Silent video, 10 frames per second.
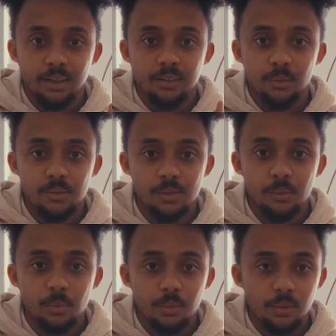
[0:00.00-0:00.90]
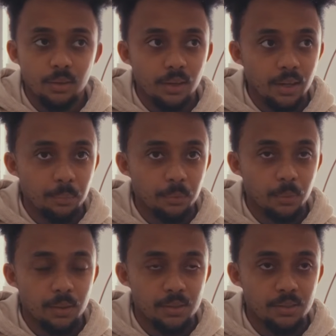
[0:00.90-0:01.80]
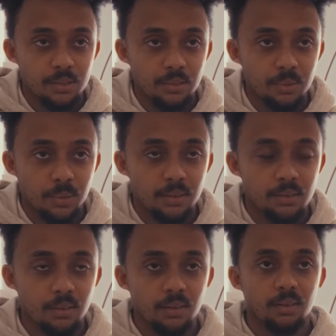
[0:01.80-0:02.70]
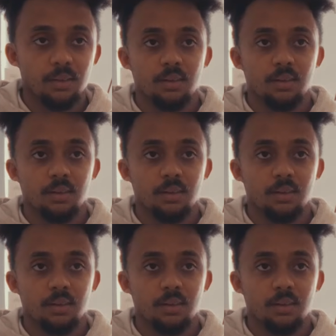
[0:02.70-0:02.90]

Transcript: There was still a couple of questions left to answer.